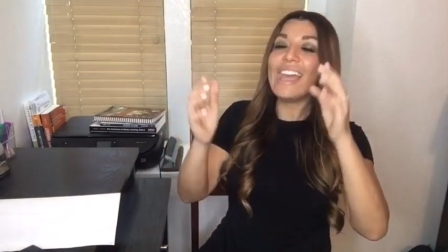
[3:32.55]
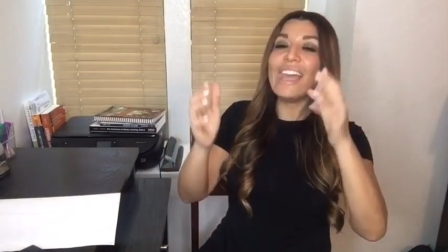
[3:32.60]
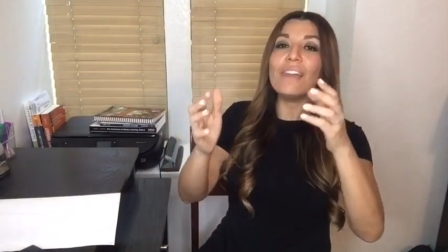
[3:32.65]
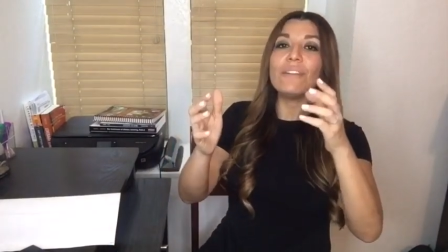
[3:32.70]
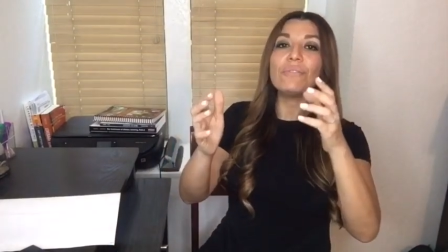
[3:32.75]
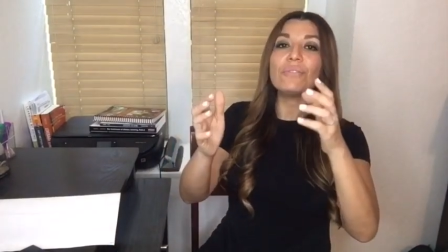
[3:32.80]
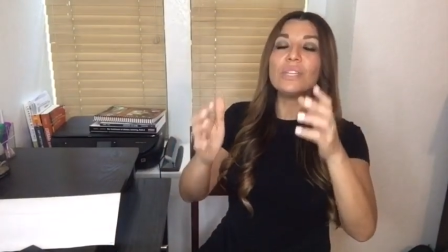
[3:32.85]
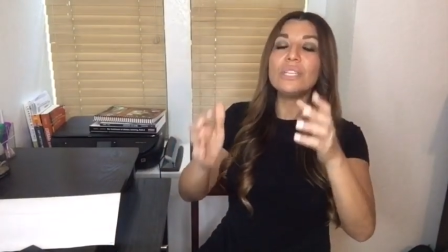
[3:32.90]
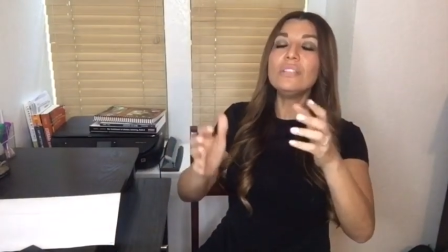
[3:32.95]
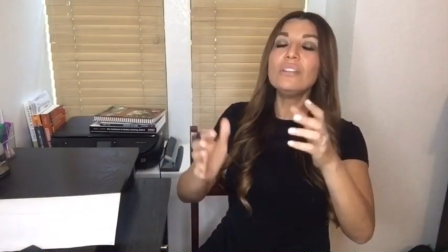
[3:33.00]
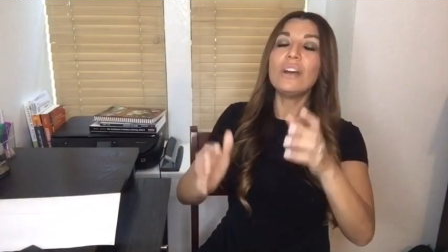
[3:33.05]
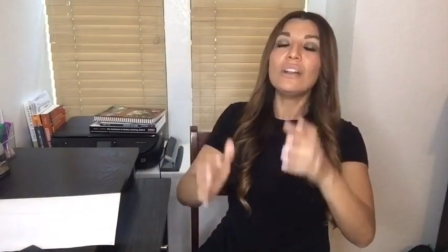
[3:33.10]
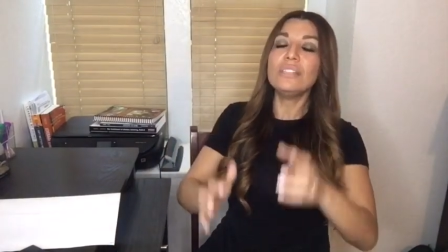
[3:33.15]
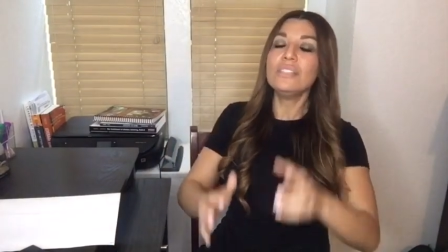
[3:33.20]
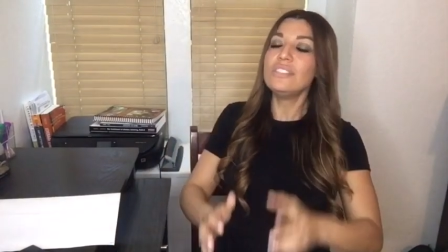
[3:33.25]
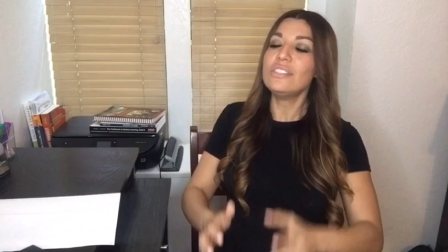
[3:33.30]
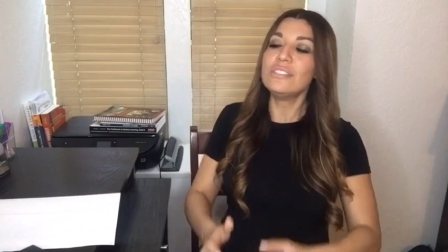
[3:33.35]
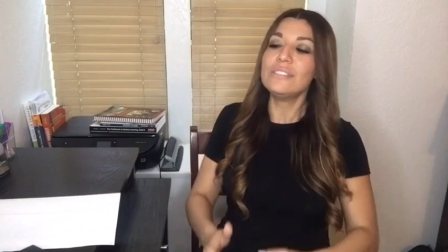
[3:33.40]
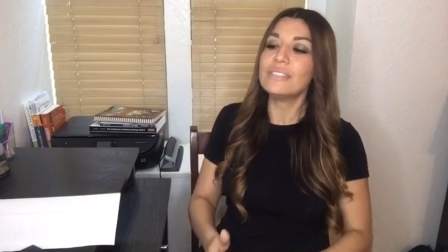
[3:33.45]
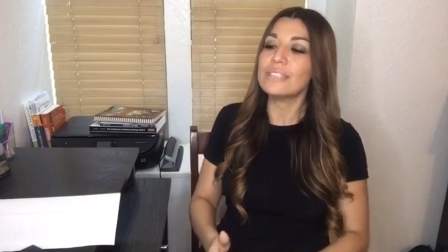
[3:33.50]
every
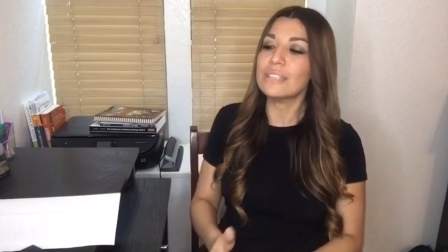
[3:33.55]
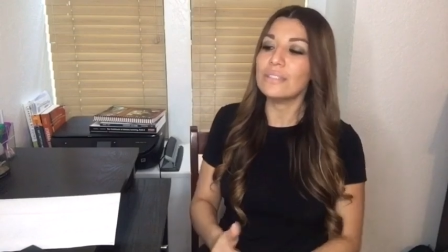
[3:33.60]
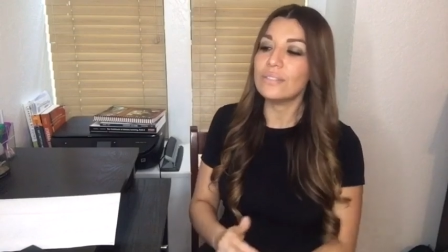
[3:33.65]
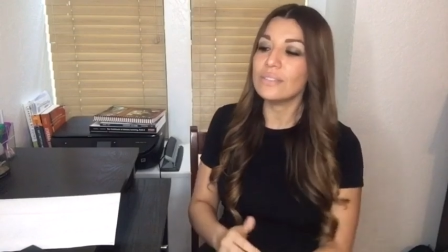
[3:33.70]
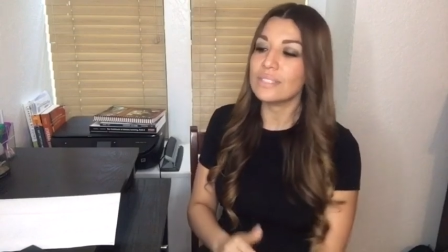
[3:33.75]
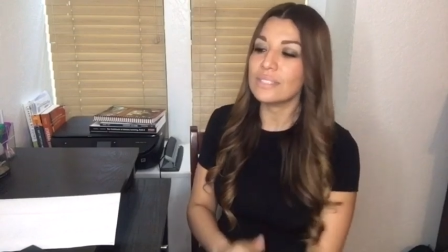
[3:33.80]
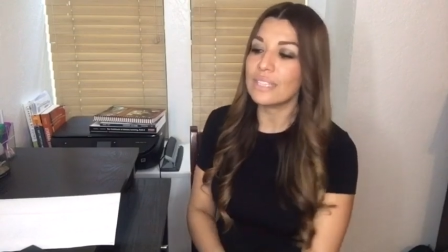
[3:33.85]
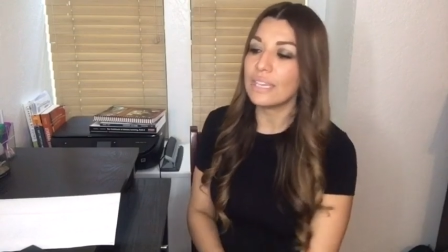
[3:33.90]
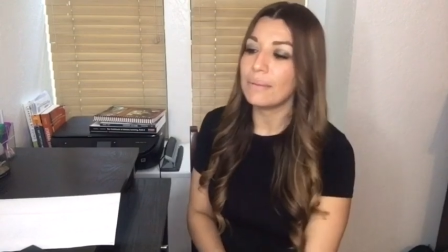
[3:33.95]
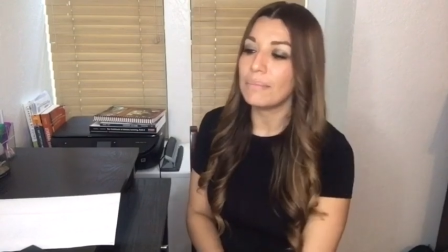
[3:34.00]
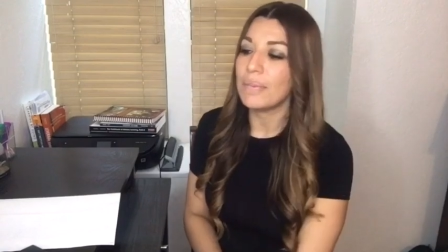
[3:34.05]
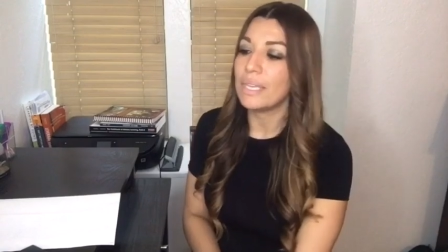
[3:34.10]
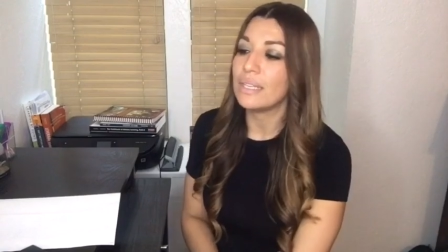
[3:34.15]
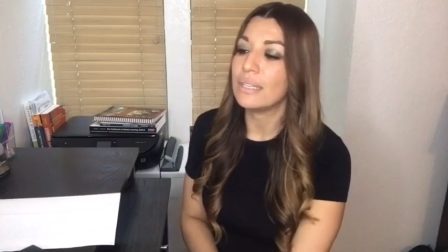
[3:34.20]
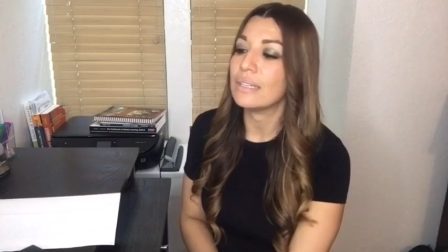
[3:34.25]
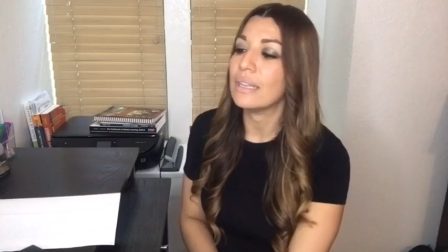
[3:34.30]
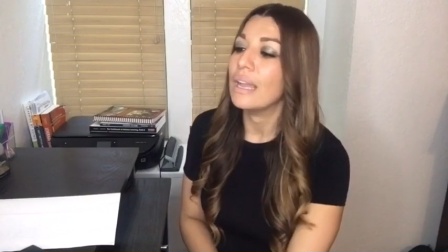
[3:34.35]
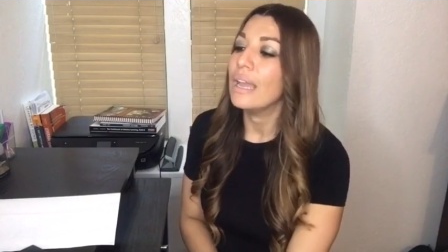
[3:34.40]
knowledge and skill statement.